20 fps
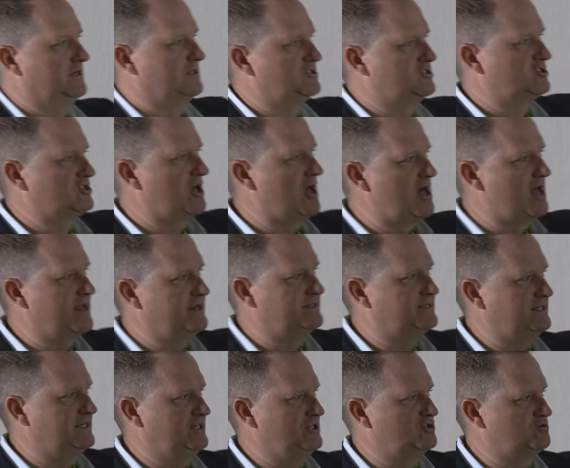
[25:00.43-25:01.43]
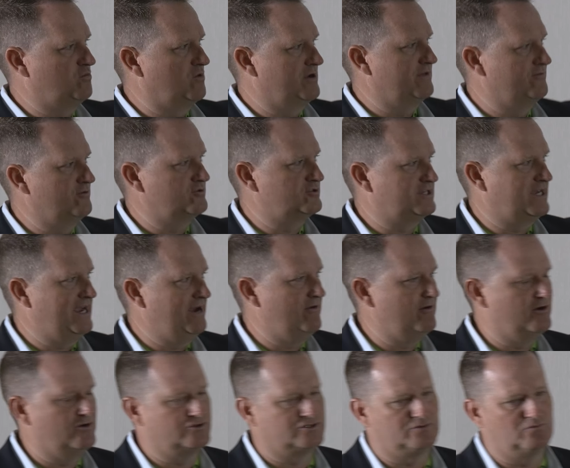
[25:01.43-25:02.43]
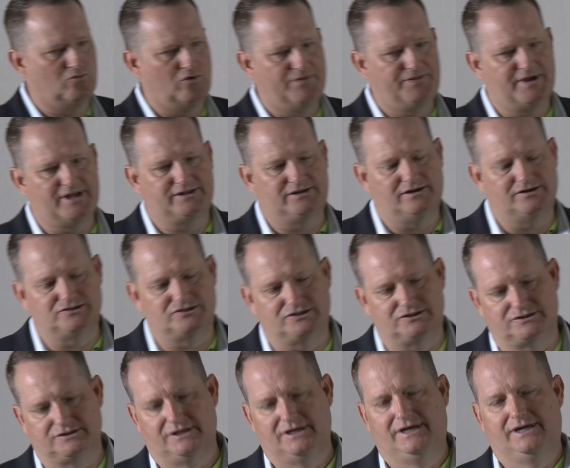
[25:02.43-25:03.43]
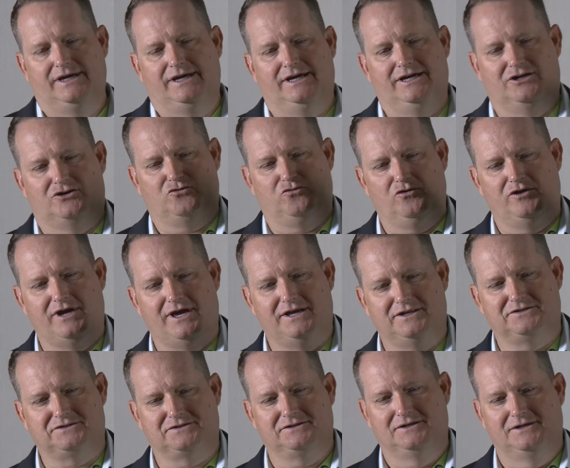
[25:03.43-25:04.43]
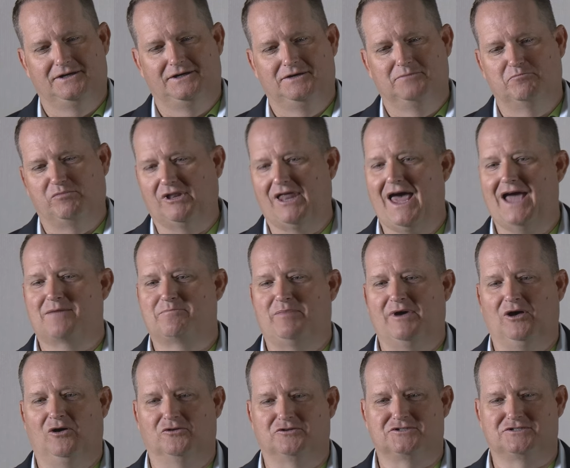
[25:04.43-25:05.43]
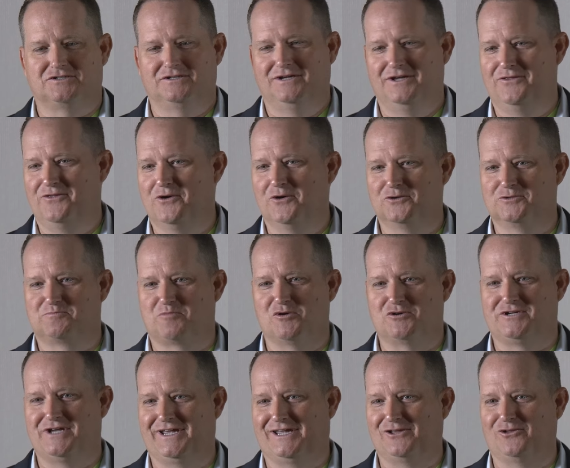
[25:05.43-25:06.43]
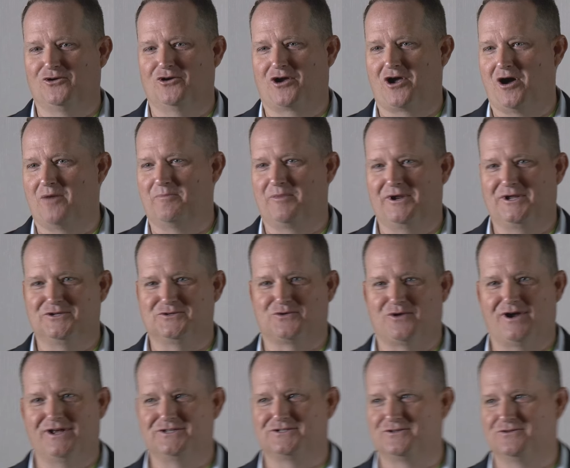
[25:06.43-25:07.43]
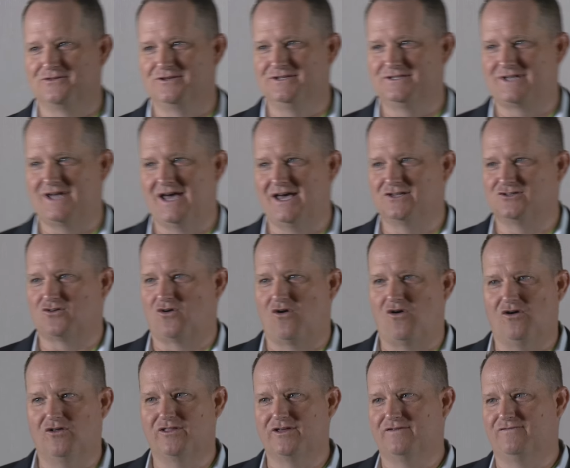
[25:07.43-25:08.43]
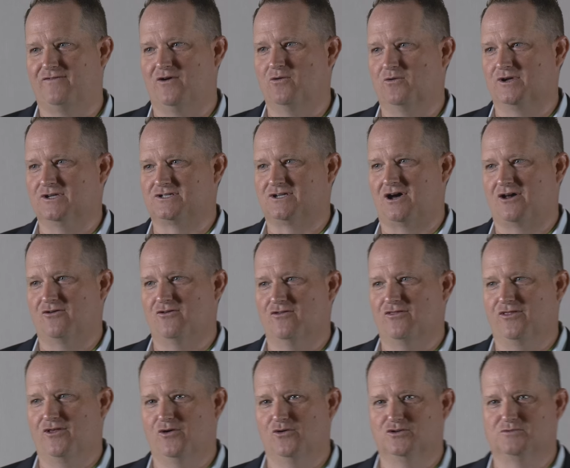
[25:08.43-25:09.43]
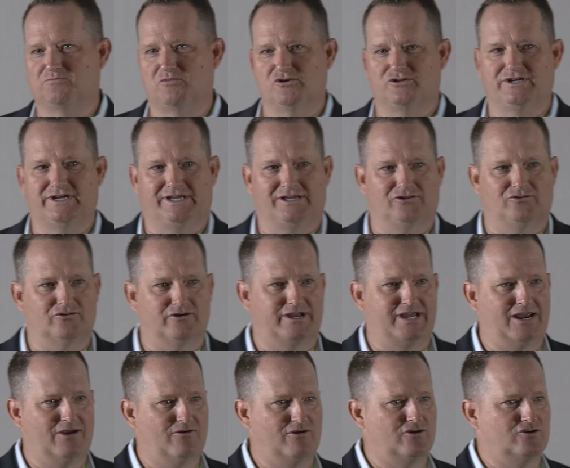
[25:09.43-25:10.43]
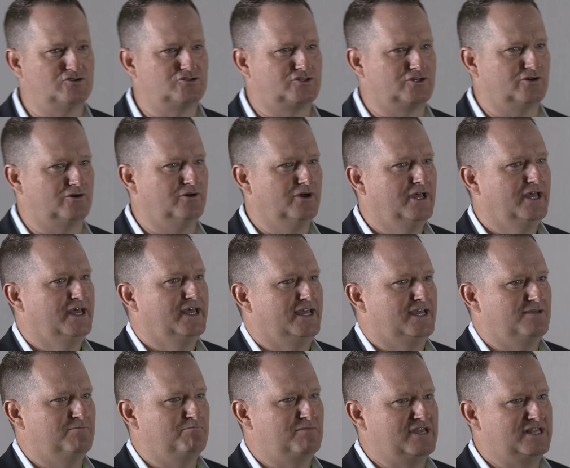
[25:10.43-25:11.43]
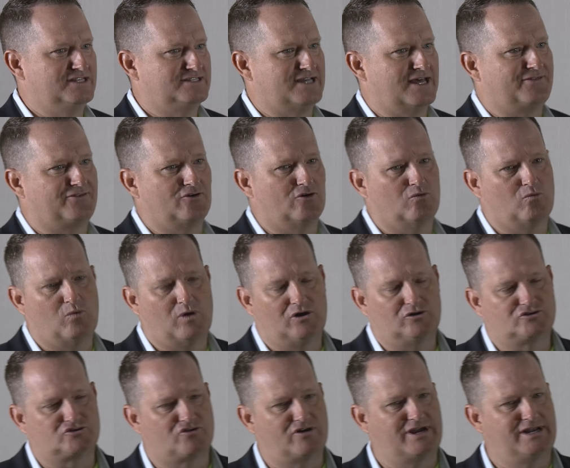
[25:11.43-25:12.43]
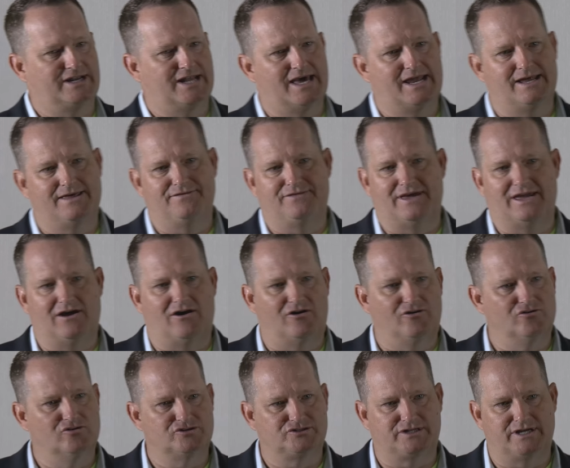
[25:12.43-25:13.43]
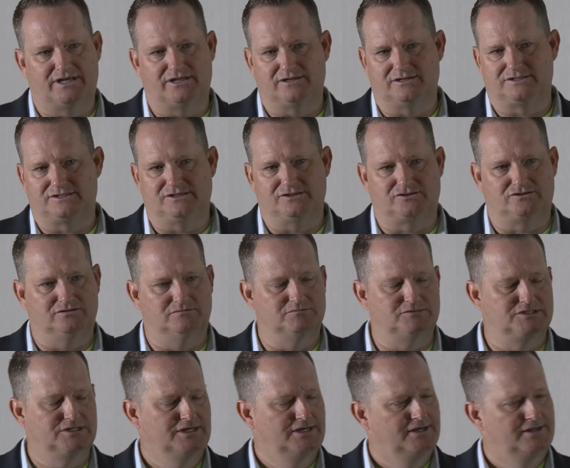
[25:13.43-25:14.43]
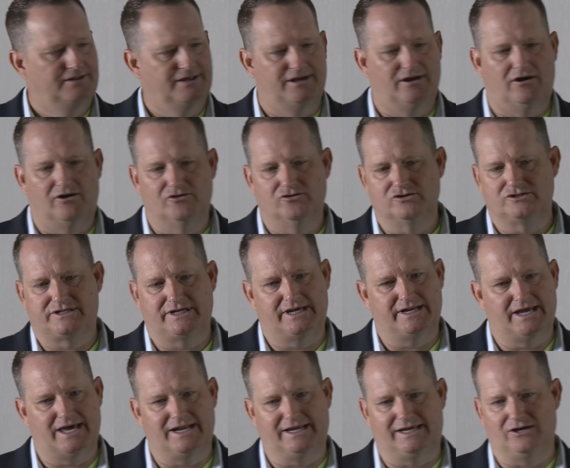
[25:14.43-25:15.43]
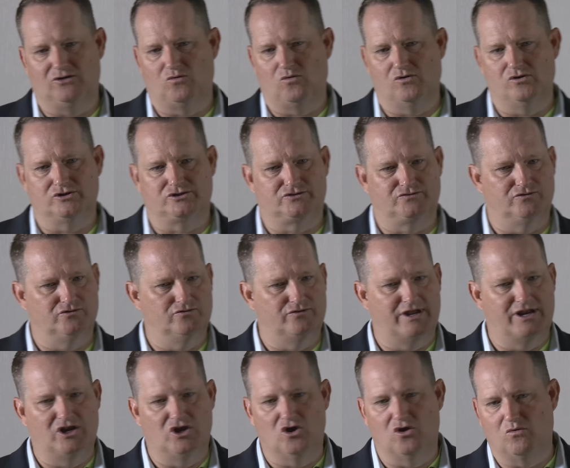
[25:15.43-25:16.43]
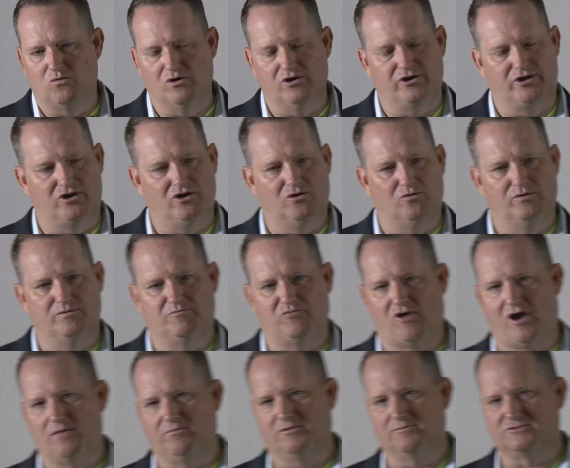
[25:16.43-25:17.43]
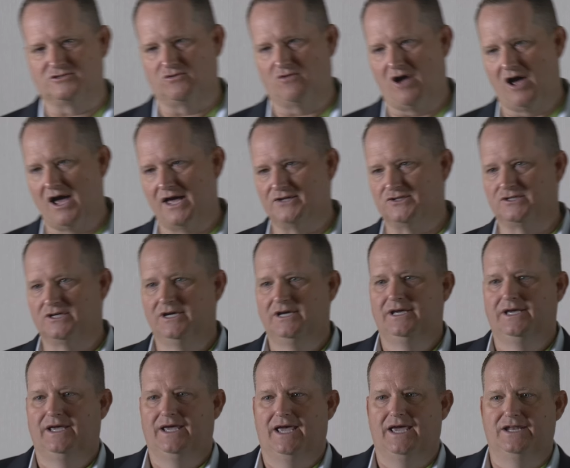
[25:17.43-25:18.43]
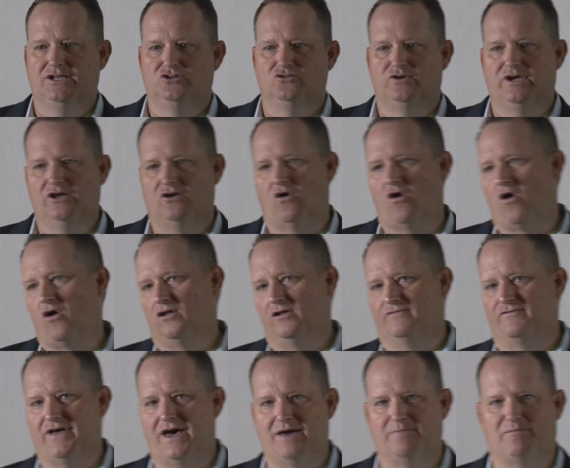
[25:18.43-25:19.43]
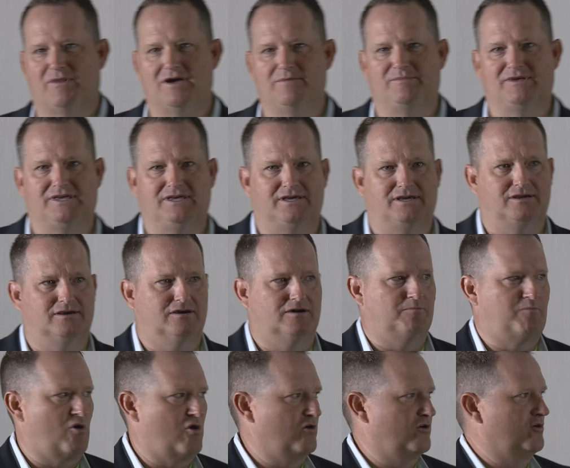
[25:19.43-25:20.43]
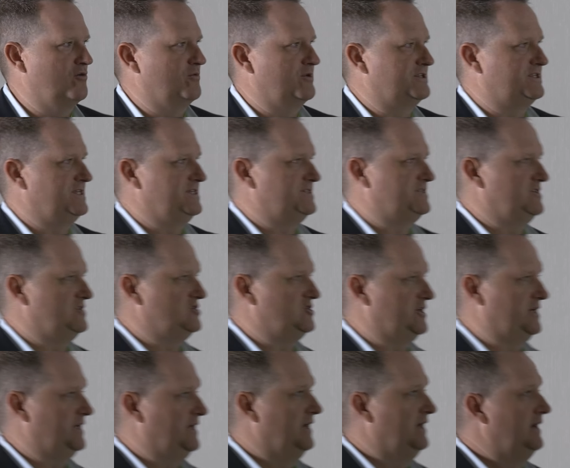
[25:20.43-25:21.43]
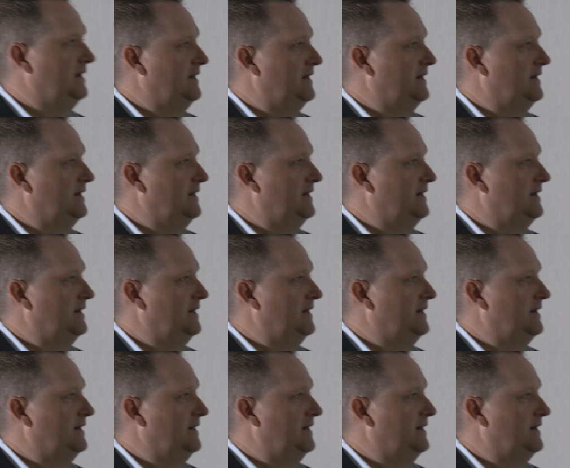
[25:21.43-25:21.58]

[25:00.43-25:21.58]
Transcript: assigned to each one of those carriers, and what that does is it creates black belts in those particular companies, right? So these guys, all they focus on are those particular carriers. So it means that they're well trained at it, they understand the systems, they understand how to get orders through, they know where to go when problems arise, and you get all of that by being a partner with TCG.